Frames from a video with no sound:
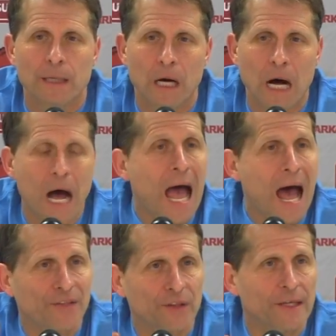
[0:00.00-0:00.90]

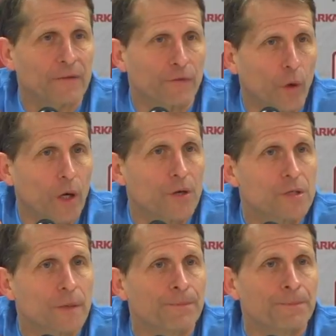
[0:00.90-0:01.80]
athlete for
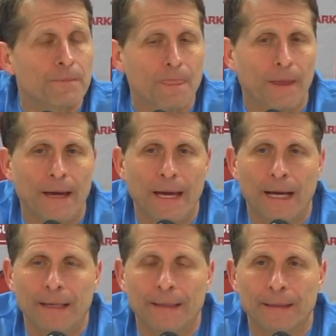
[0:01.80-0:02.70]
us.
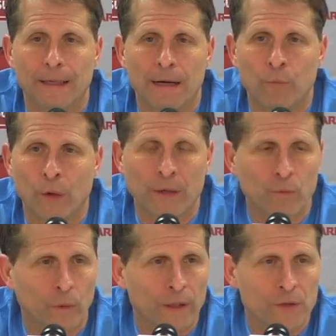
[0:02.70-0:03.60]
And
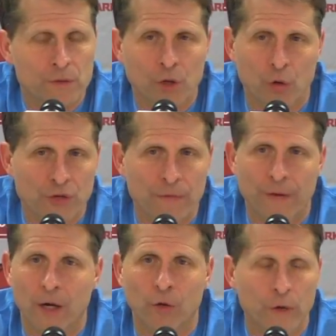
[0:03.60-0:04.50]
when he goes in
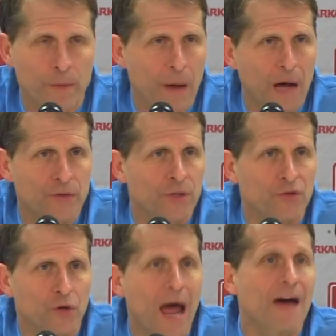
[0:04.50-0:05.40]
there and rebounds in
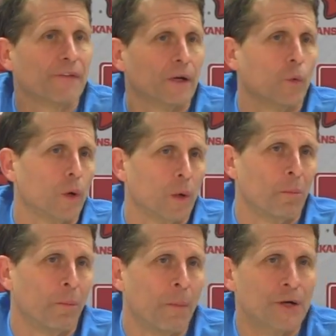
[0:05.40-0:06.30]
traffic, we're a
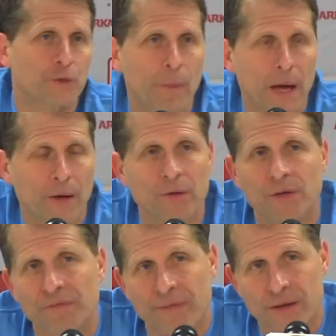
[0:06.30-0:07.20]
much better
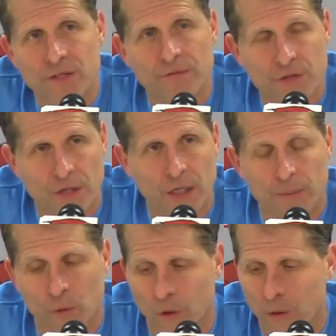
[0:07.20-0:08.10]
defensive
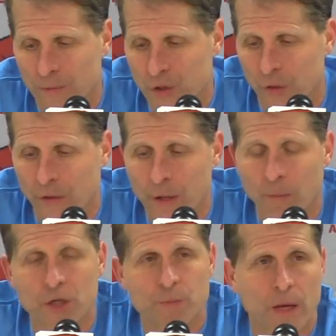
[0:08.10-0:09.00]
team and we're certainly a
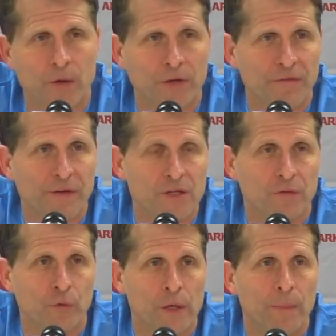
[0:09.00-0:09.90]
much better
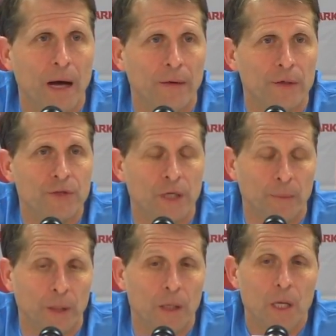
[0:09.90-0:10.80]
defensive rebounding
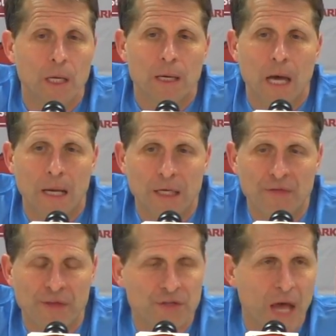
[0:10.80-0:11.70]
team. And
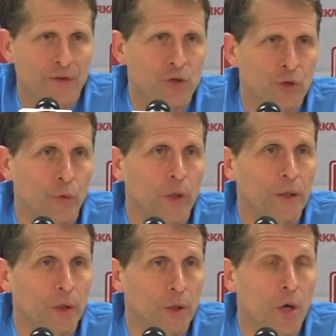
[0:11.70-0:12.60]
Ethan's had two
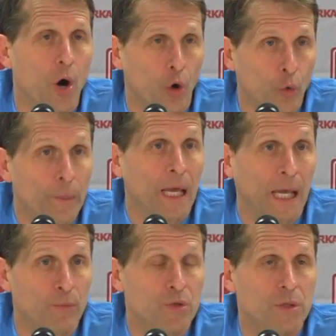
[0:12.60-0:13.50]
really good home
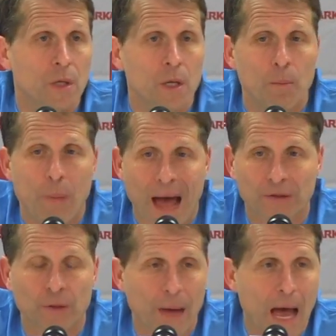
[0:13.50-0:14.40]
games
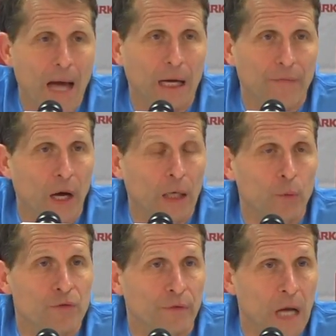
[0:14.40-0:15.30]
back to back. I thought he
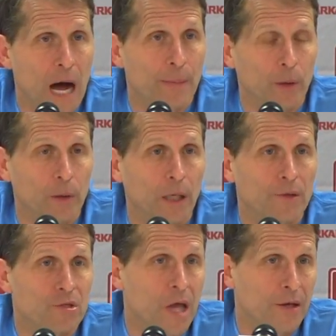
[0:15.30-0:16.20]
was phenomenal
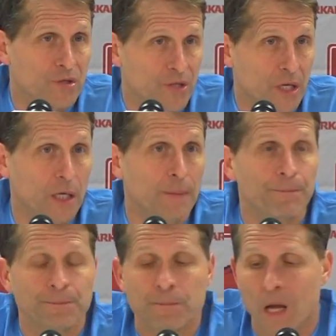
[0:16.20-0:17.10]
against Tennessee.
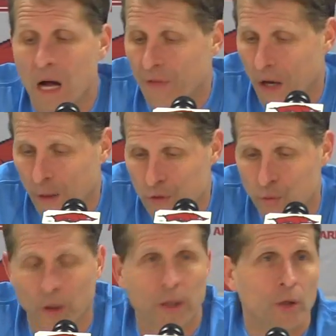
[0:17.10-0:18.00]
I thought he was
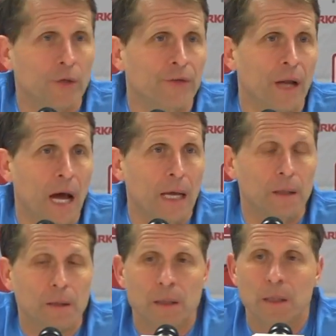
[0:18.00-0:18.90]
really good
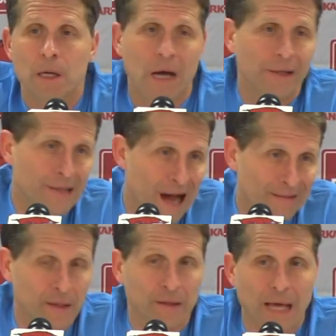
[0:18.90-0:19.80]
tonight. I did
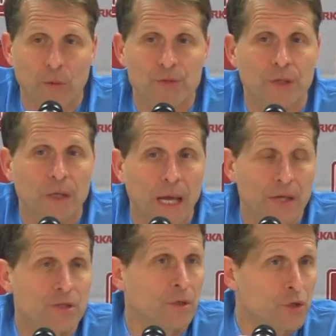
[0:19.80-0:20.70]
not think that was the
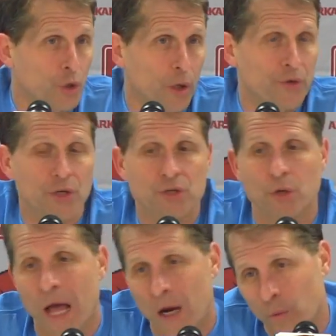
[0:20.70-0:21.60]
case in Georgia, so
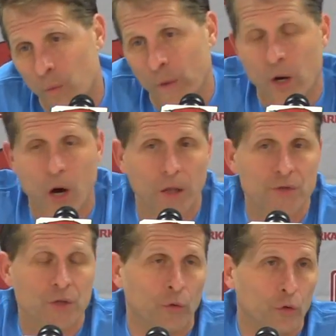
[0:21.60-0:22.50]
now we all
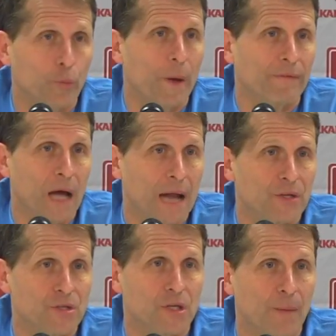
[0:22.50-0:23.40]
as a group have got
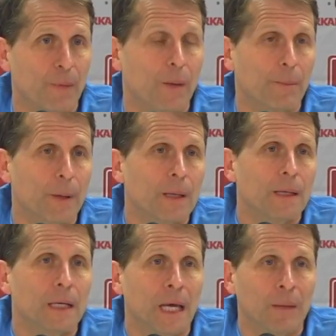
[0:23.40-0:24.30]
to step up
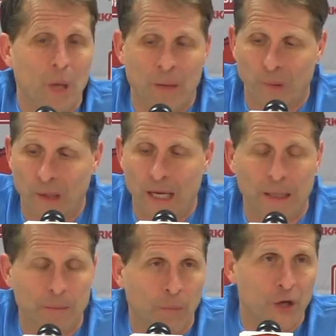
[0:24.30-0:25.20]
and
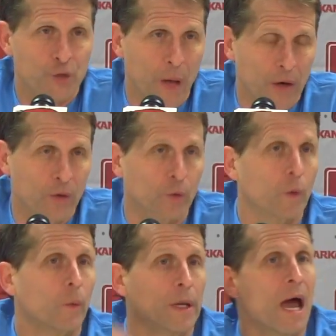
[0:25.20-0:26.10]
play much better than
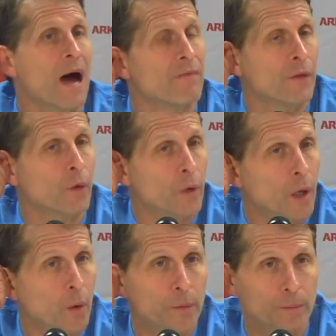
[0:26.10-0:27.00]
what we have on the
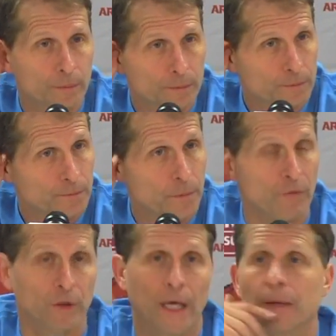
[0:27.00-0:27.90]
road
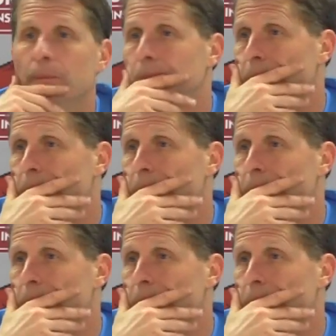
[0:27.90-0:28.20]
of late.